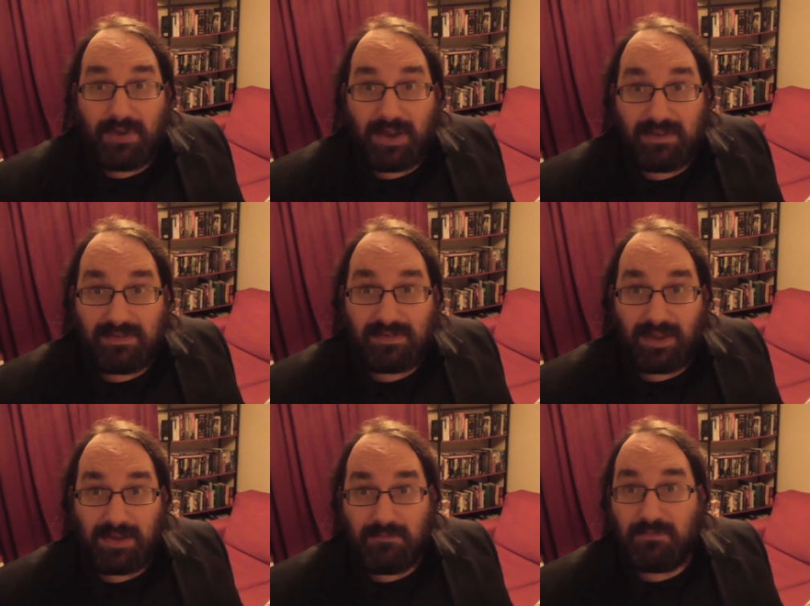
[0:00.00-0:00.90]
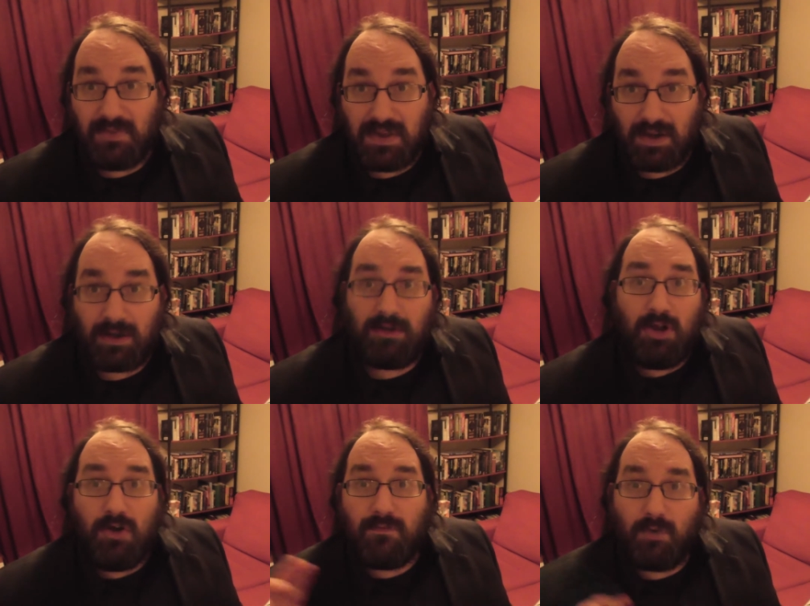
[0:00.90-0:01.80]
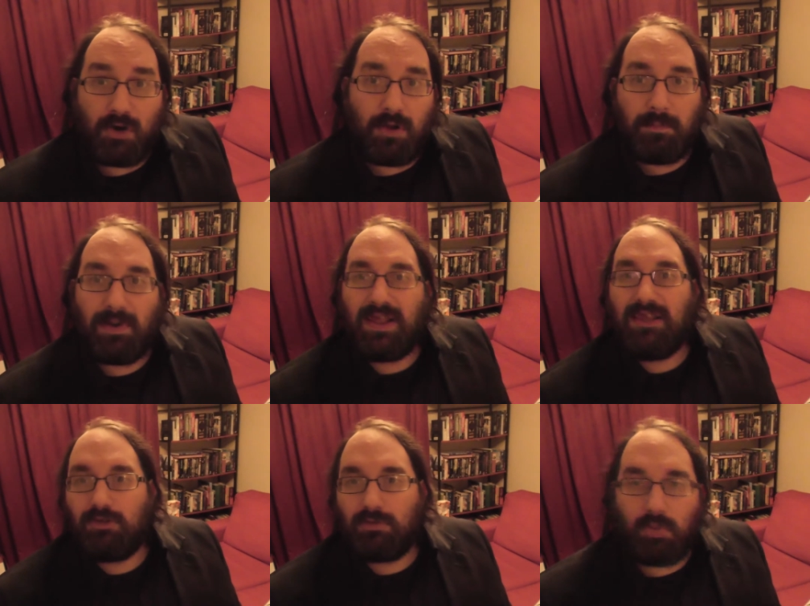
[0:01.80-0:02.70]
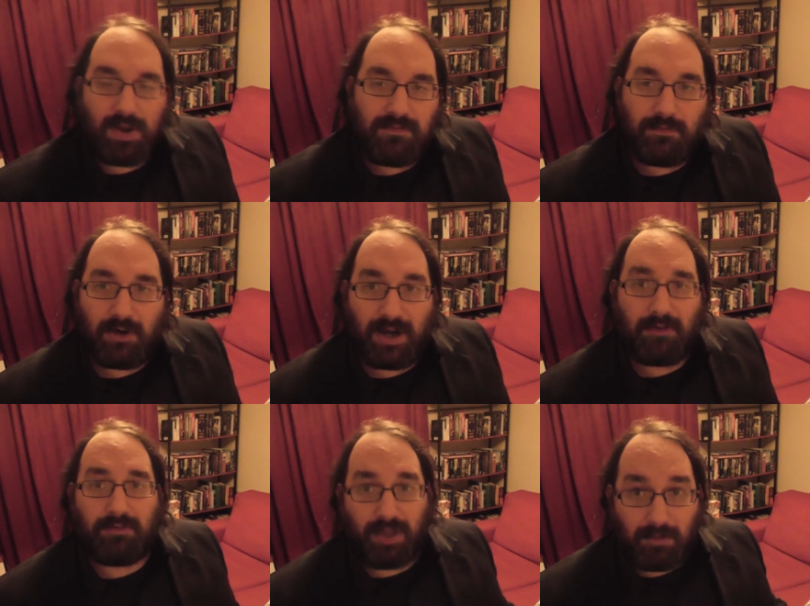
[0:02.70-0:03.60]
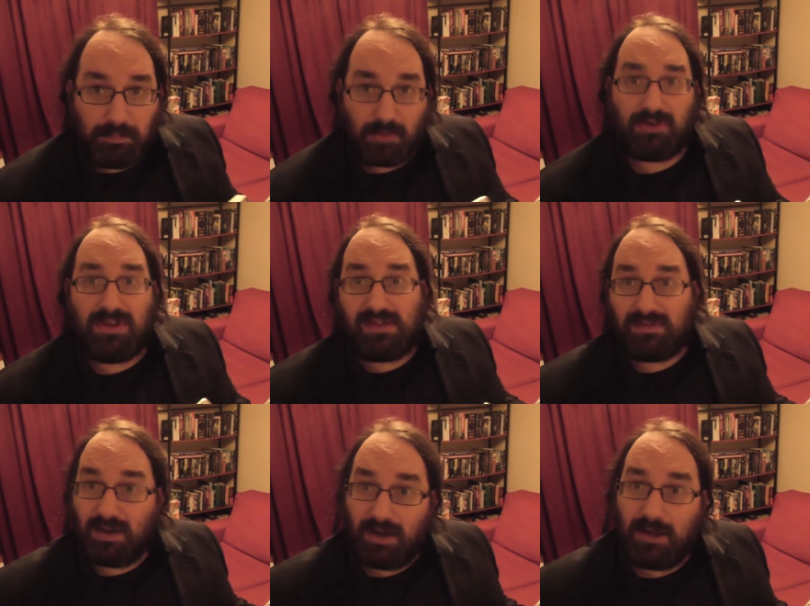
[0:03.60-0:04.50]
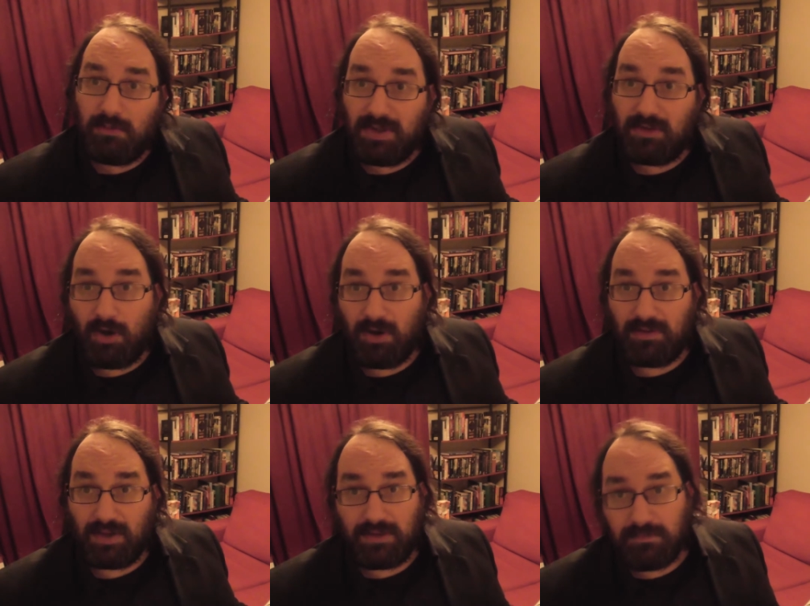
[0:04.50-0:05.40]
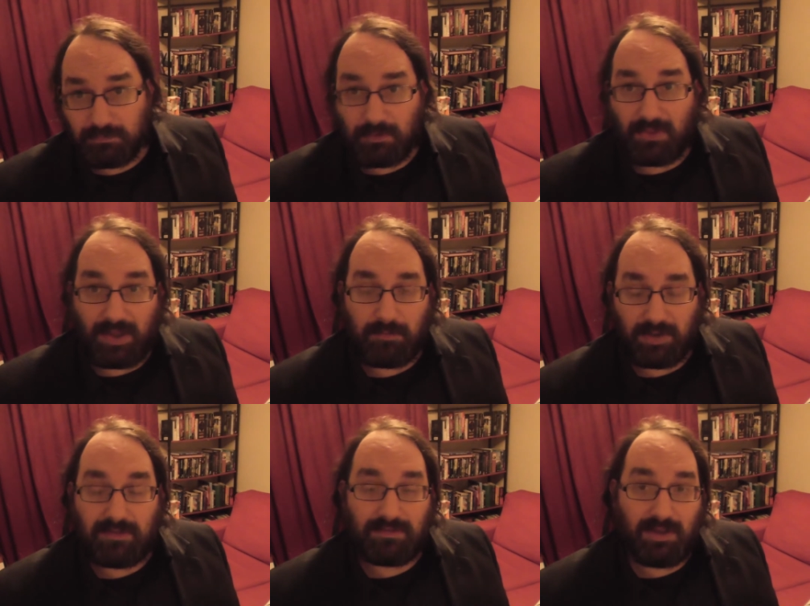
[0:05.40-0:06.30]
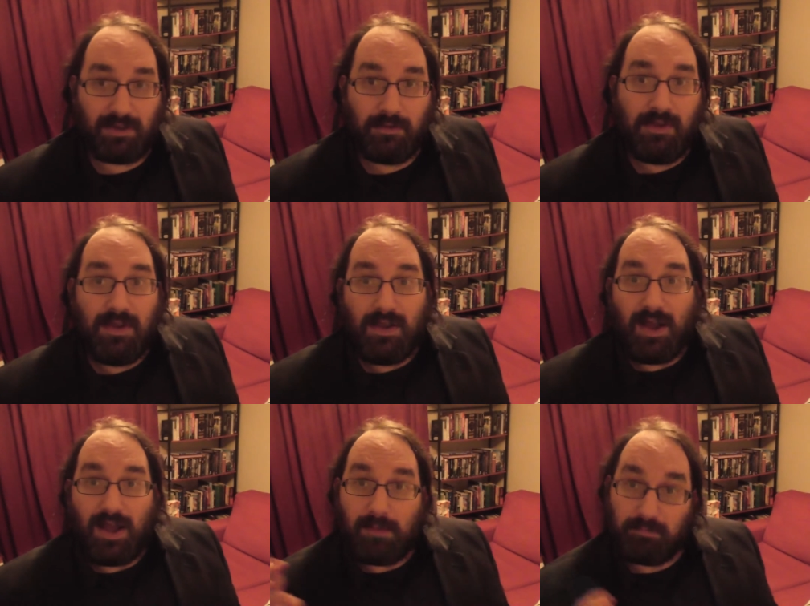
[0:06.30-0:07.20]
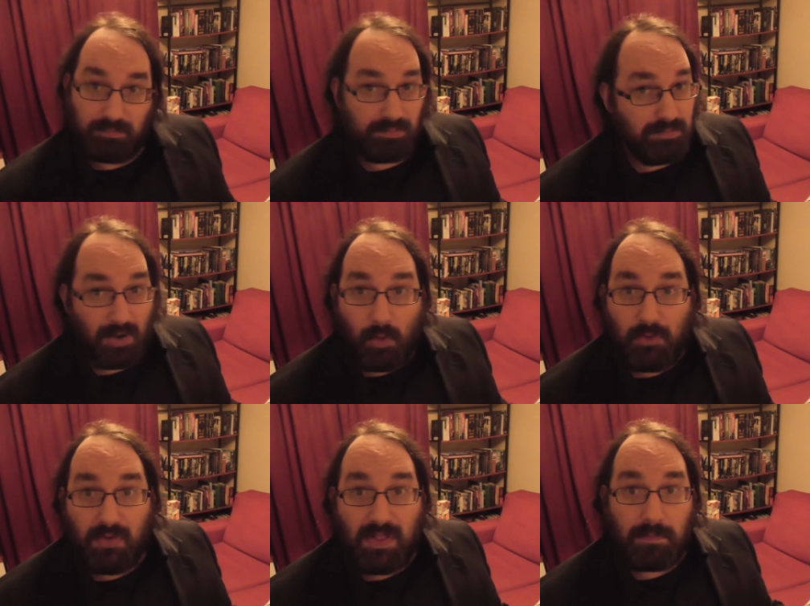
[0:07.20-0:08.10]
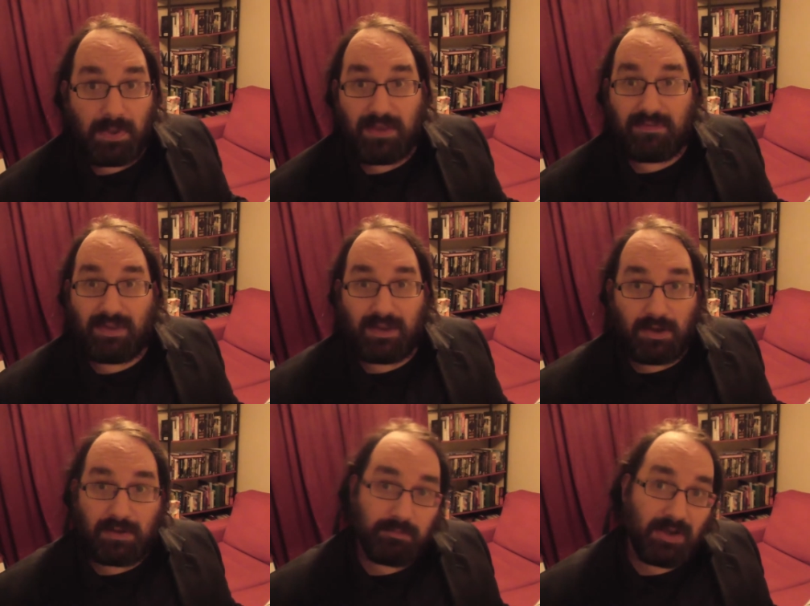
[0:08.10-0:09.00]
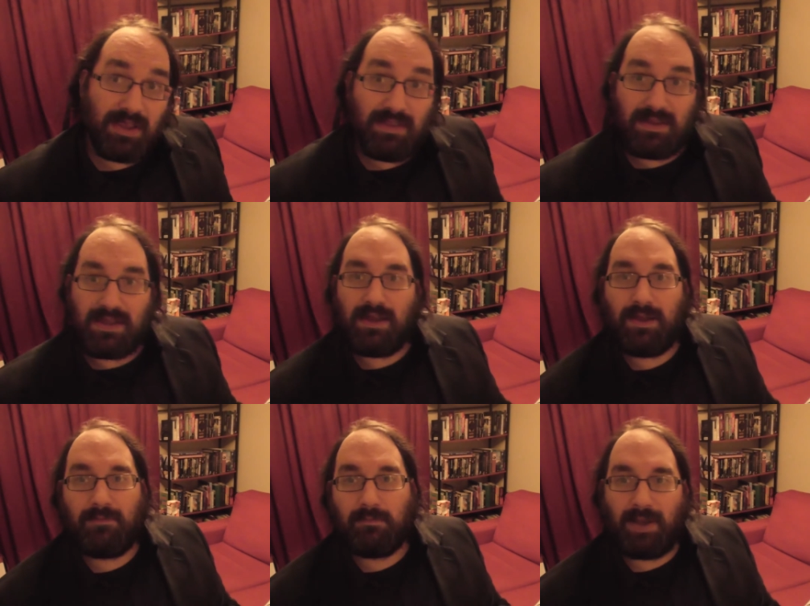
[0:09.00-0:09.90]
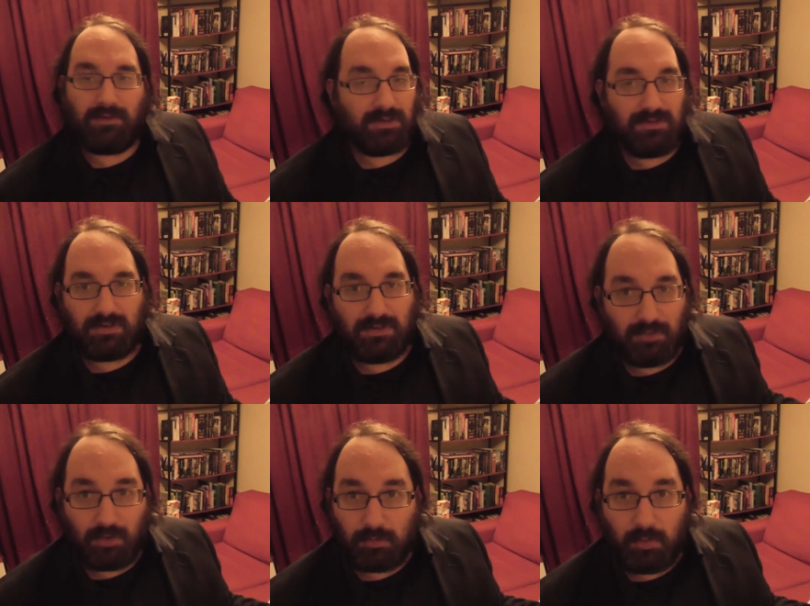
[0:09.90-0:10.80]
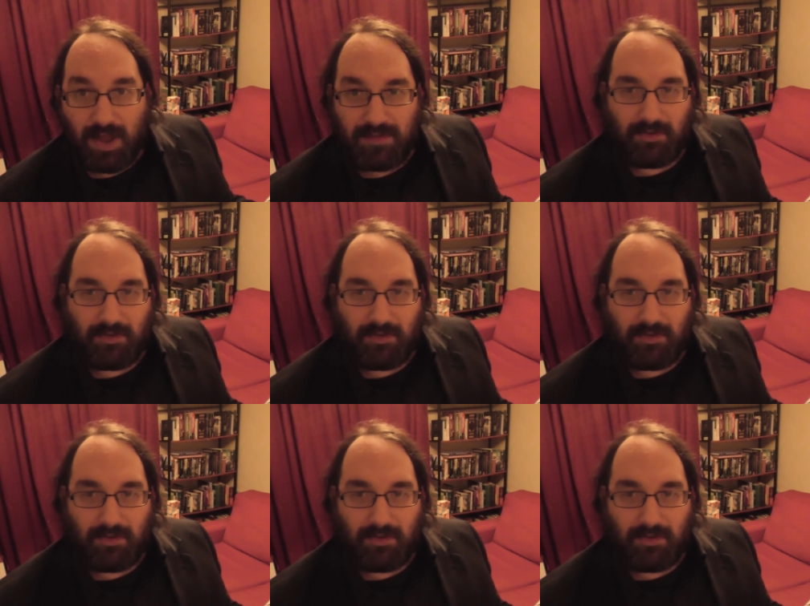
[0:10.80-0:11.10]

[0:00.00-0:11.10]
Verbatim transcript: I can stay in VR for complete 24 hours. I booked an entire week holiday for that week, so ordering the pizza, bringing the uh, Mountain Dew or whatever,